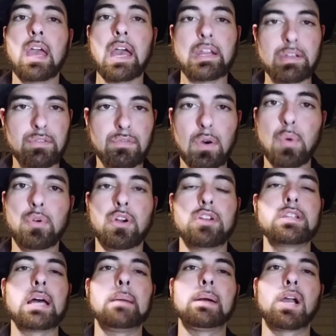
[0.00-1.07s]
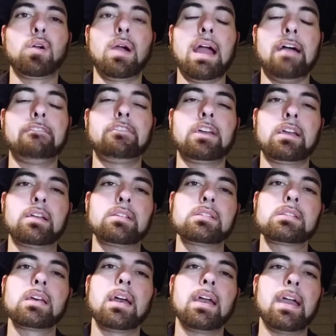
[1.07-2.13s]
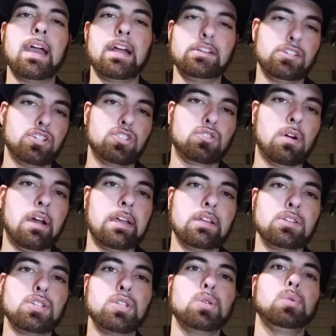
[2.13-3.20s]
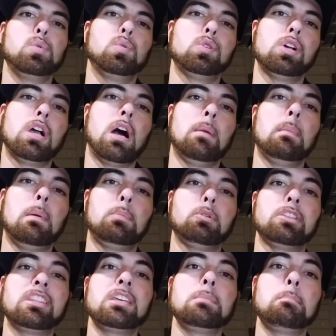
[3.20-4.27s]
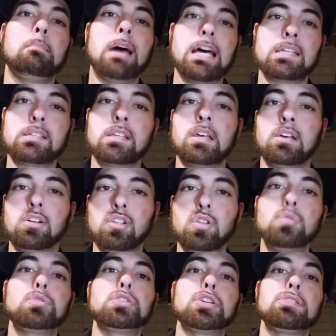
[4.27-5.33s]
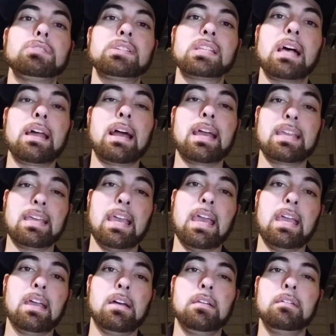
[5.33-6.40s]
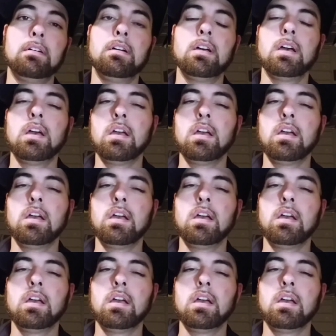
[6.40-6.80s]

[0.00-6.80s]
and voter demographics and trying to come up with the best conclusions that I can